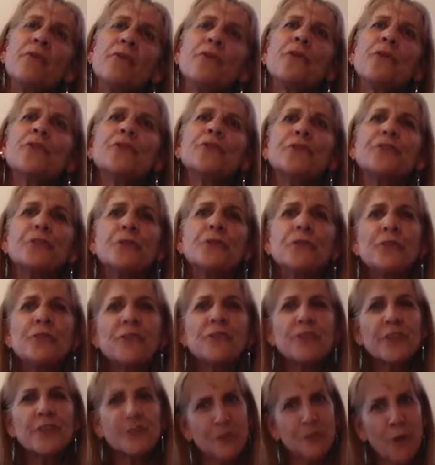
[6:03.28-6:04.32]
for the
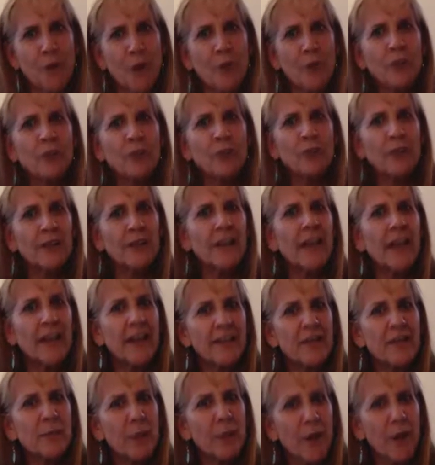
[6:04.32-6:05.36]
students that don't feel like
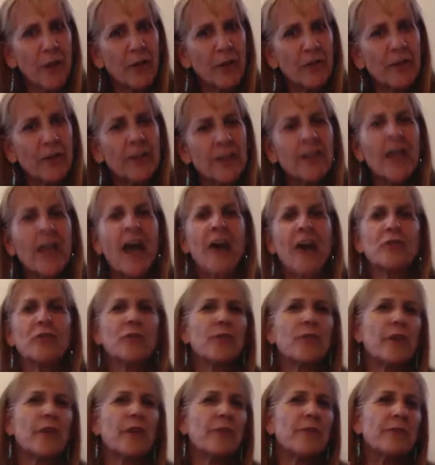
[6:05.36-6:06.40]
they're a part of the class
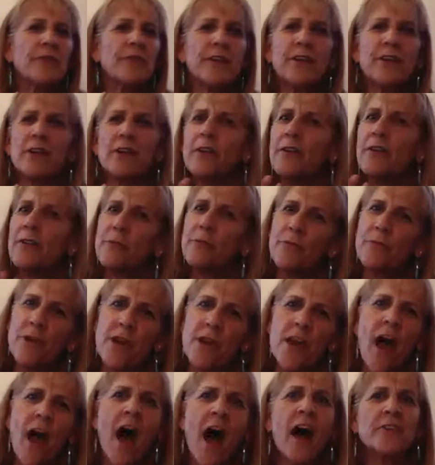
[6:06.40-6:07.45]
or they feel
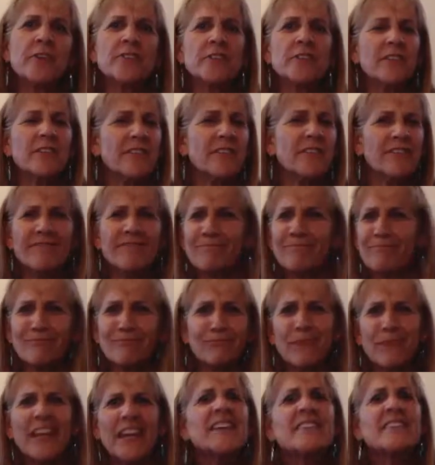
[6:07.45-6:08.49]
not
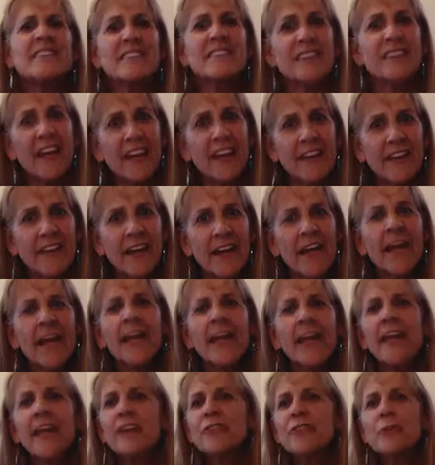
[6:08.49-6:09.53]
in sync,
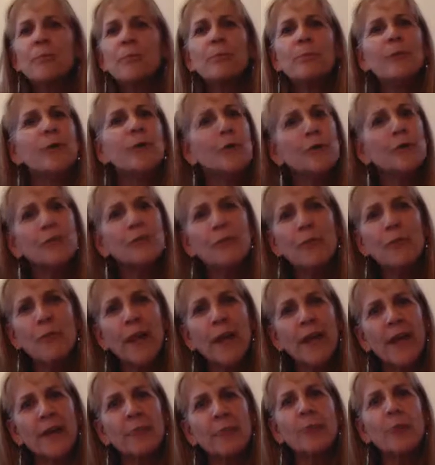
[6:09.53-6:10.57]
it's a beautiful
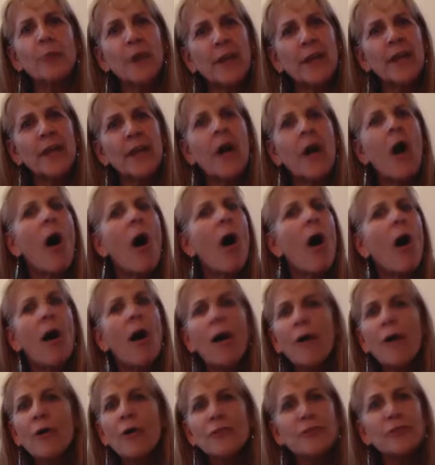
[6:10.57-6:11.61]
way to bring
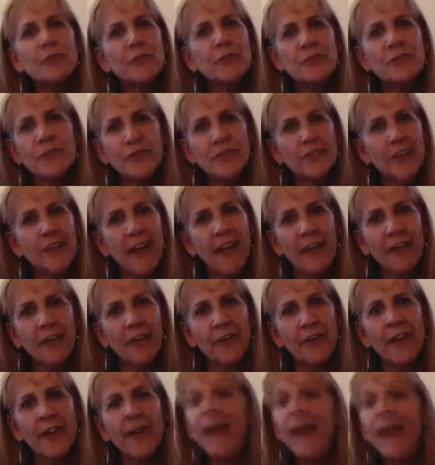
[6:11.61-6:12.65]
all students
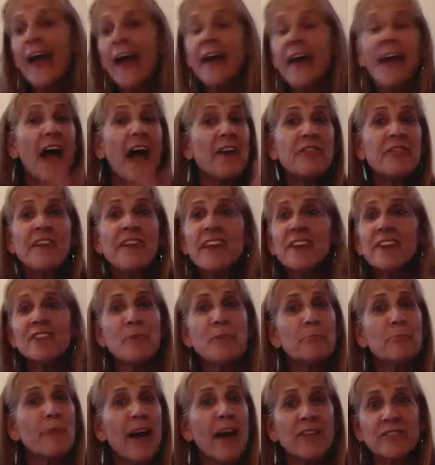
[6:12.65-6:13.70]
together. And I think it's
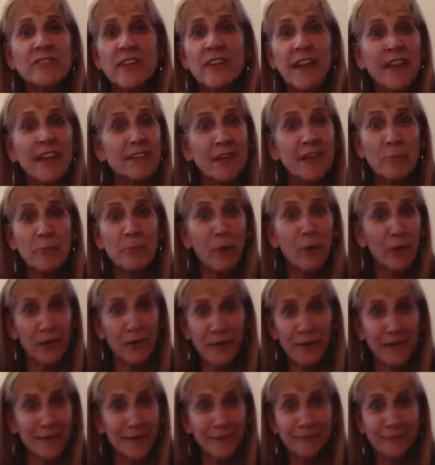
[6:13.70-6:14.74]
the best anti
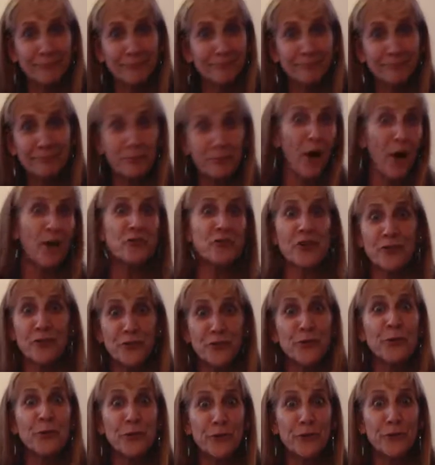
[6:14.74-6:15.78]
bullying
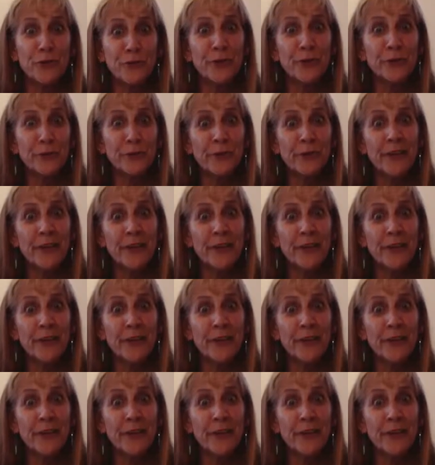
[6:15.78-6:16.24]
process you could do.